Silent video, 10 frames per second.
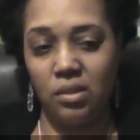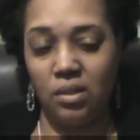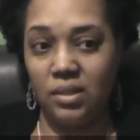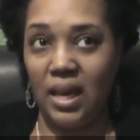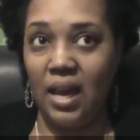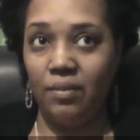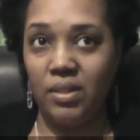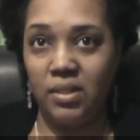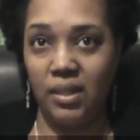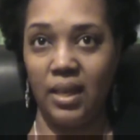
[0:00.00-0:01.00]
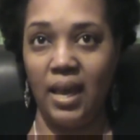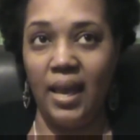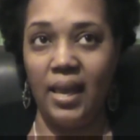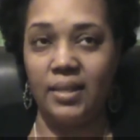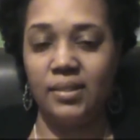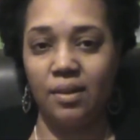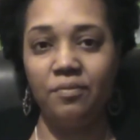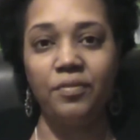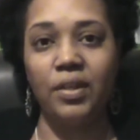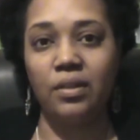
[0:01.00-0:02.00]
because obviously I had some
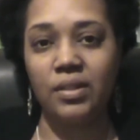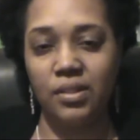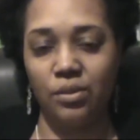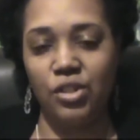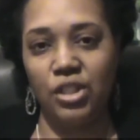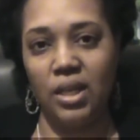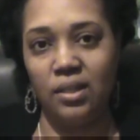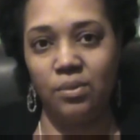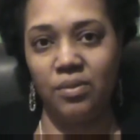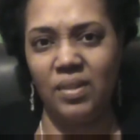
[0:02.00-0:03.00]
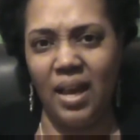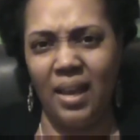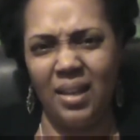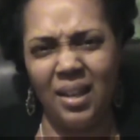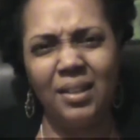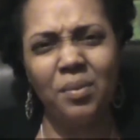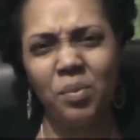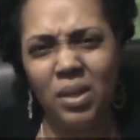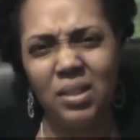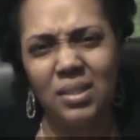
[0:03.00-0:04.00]
fear associated with dying. I didn't
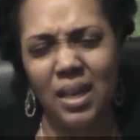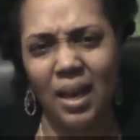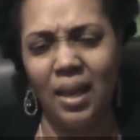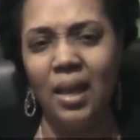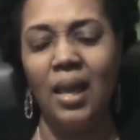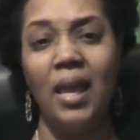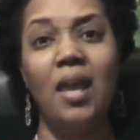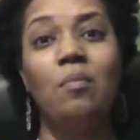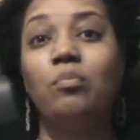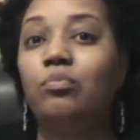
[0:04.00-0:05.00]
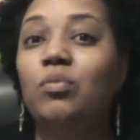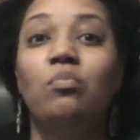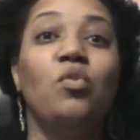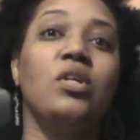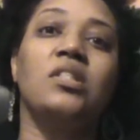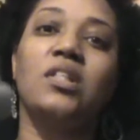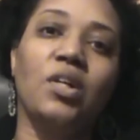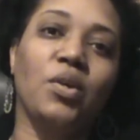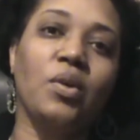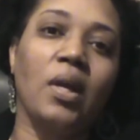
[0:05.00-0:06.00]
want to die. And more
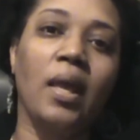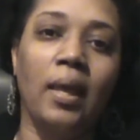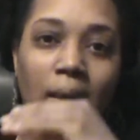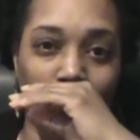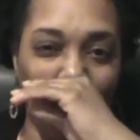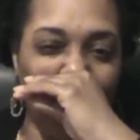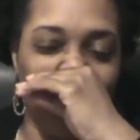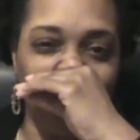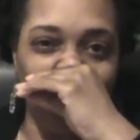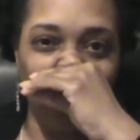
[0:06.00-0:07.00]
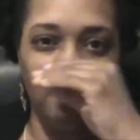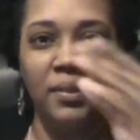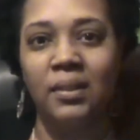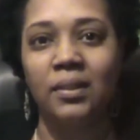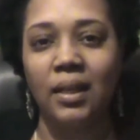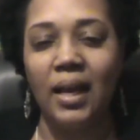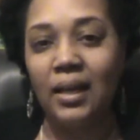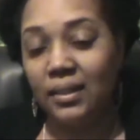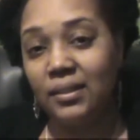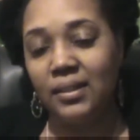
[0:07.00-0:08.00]
so, okay, so look,
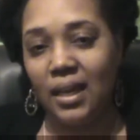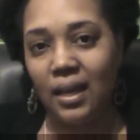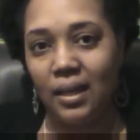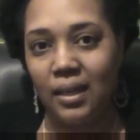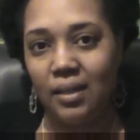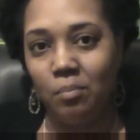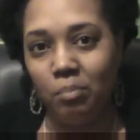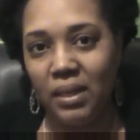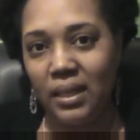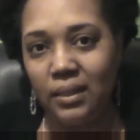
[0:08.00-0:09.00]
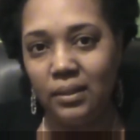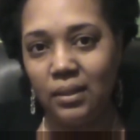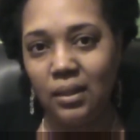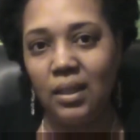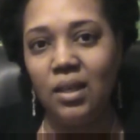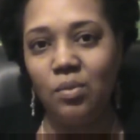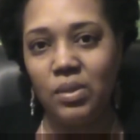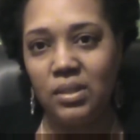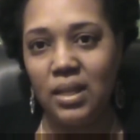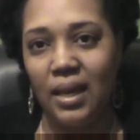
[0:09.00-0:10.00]
I could have died, but the thing
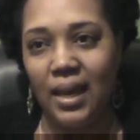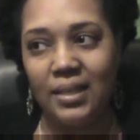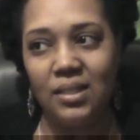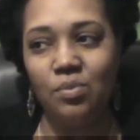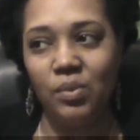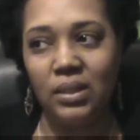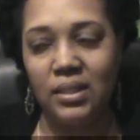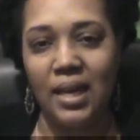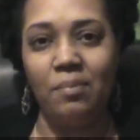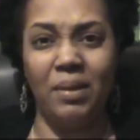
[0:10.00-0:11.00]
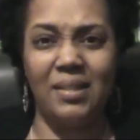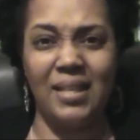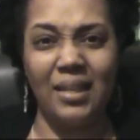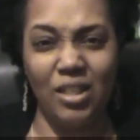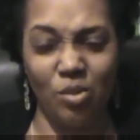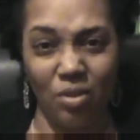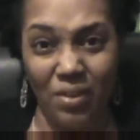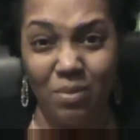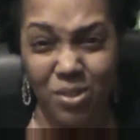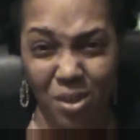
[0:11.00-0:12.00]
was that I didn't want to die because I didn't know if
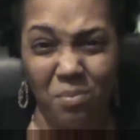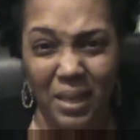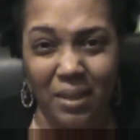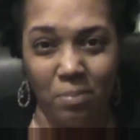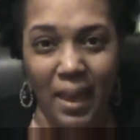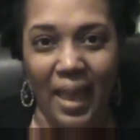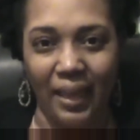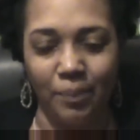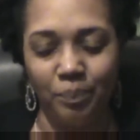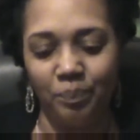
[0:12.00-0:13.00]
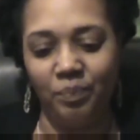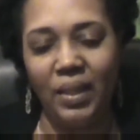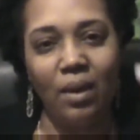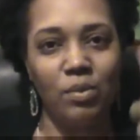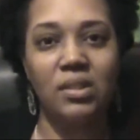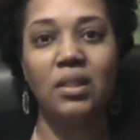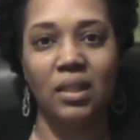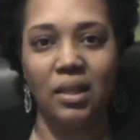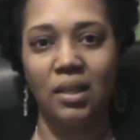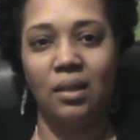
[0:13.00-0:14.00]
I was going to make it back. That was the
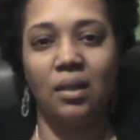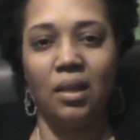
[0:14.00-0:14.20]
thing.